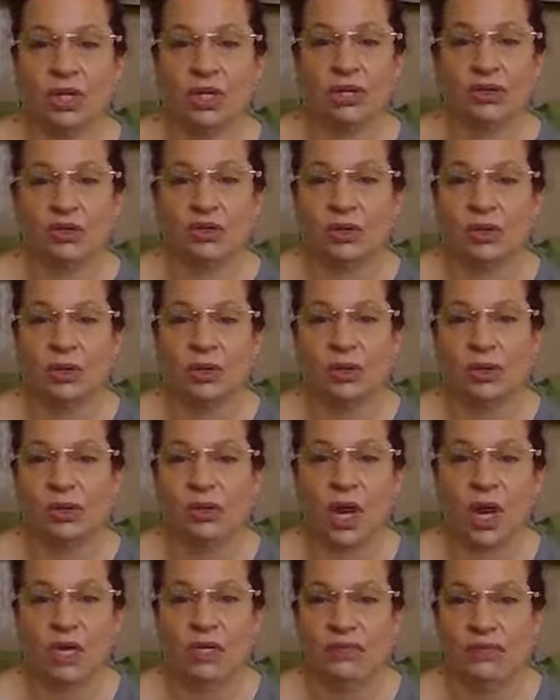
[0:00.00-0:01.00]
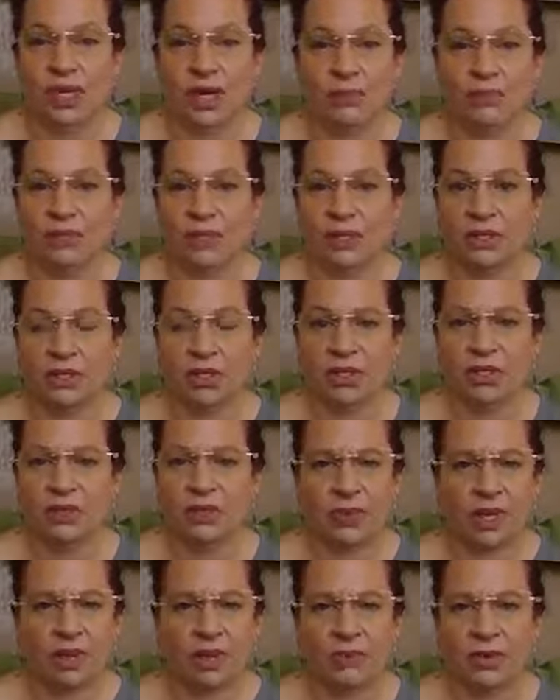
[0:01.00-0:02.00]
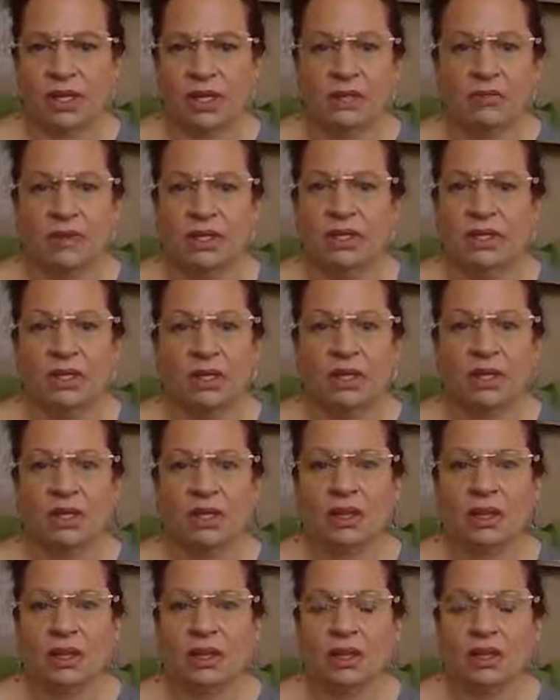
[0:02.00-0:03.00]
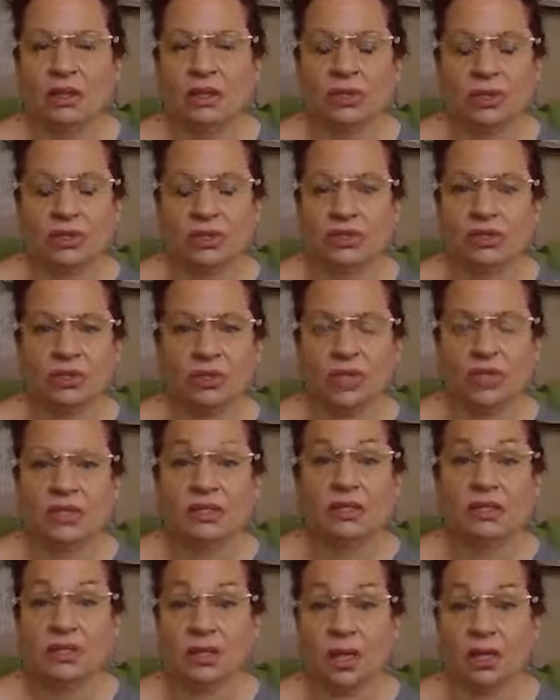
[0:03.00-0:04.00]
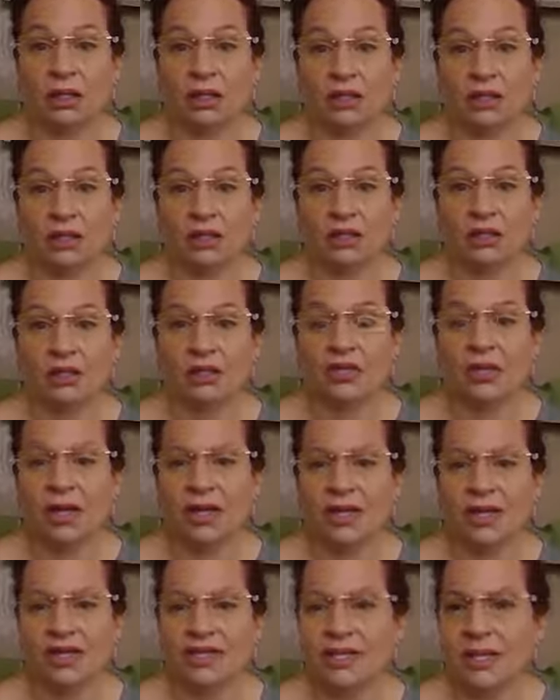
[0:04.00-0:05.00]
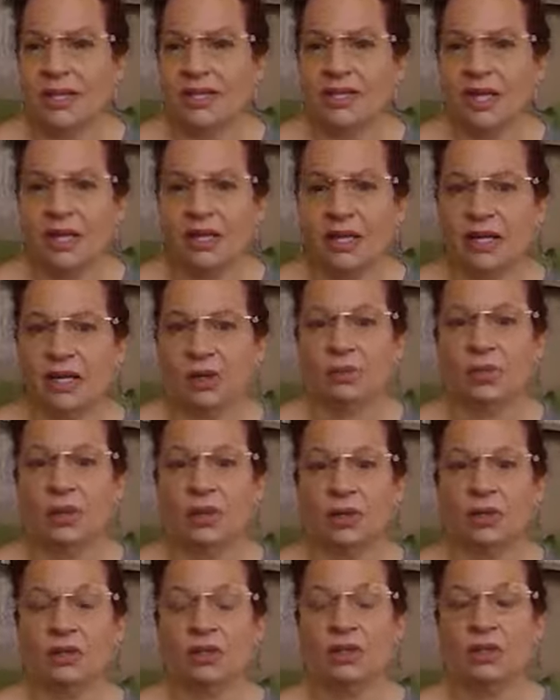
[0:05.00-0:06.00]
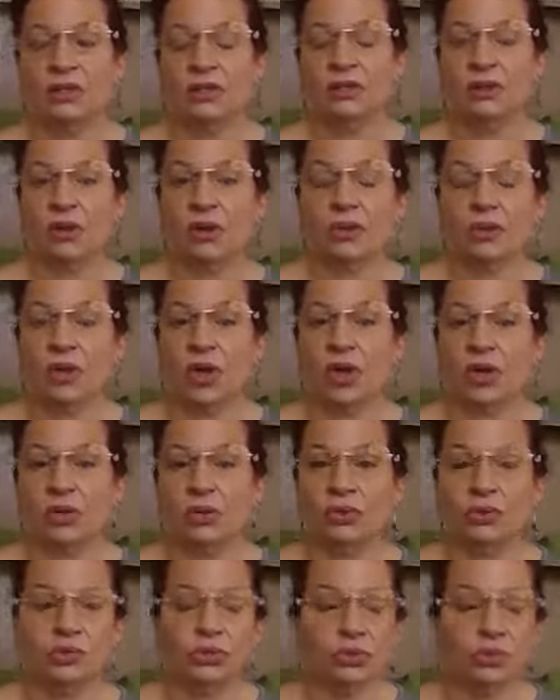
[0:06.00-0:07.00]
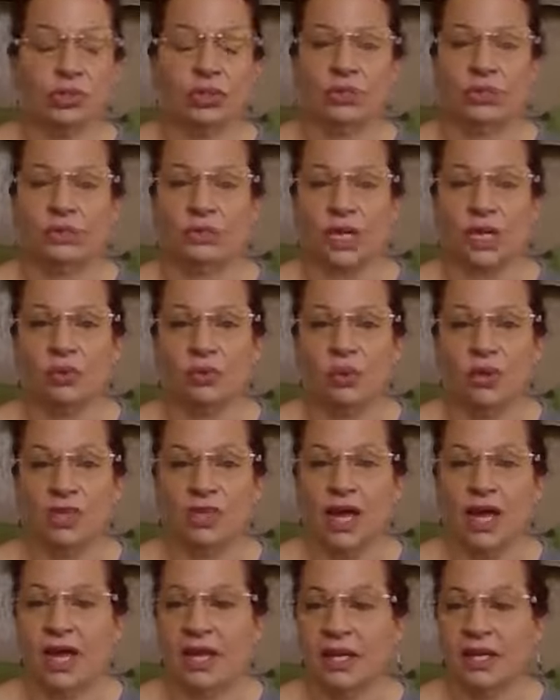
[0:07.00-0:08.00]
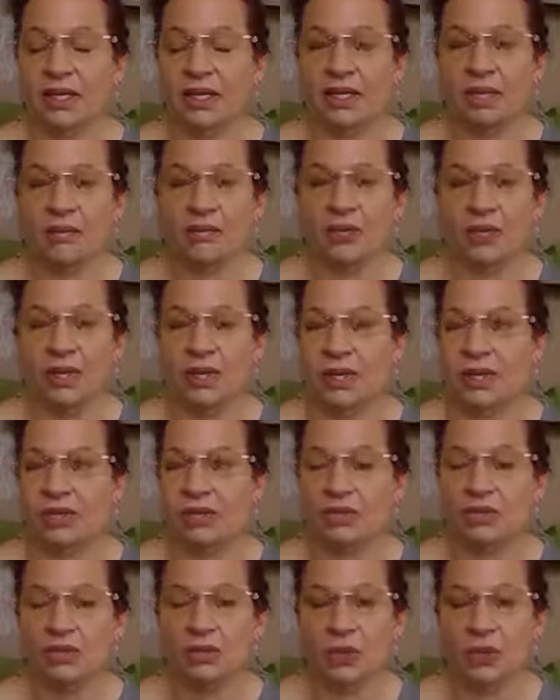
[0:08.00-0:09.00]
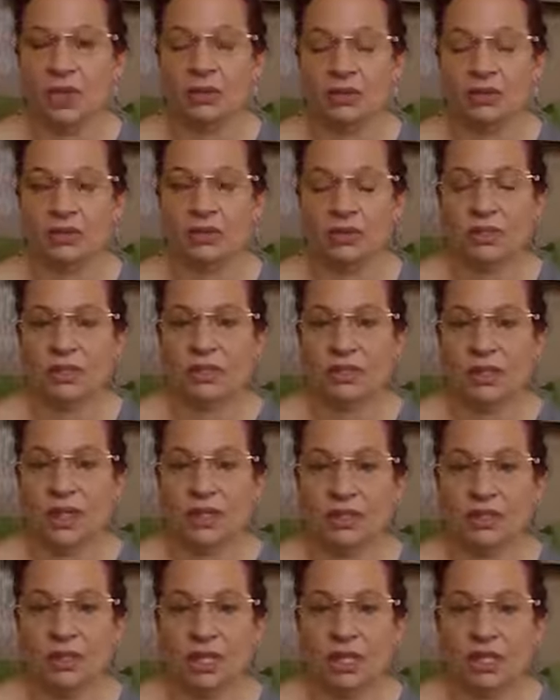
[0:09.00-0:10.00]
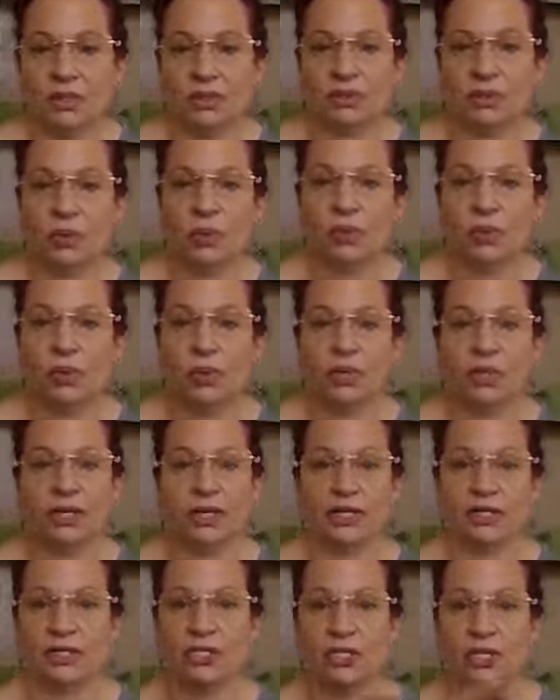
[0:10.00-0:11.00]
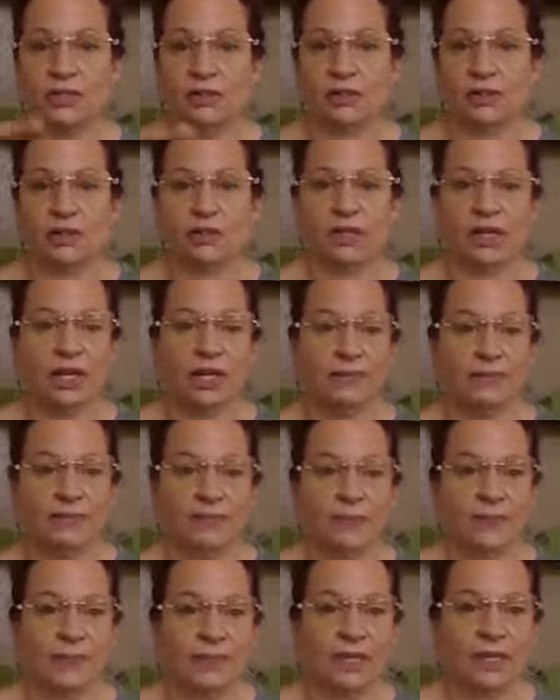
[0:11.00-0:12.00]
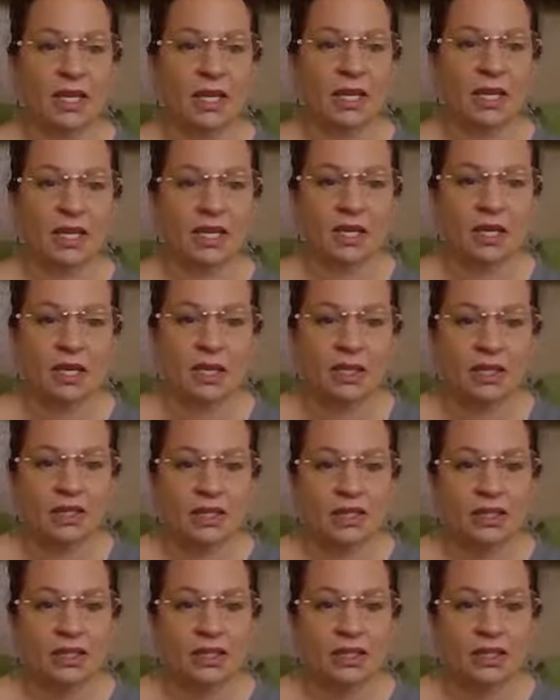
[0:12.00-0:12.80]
like there's something gonna rise up in you, maybe even like you just it's done. You're not gonna take that anymore. So uh, the Lord's done with that, and He put an end to it. So it's a done deal, no more in Jesus' name. Huh.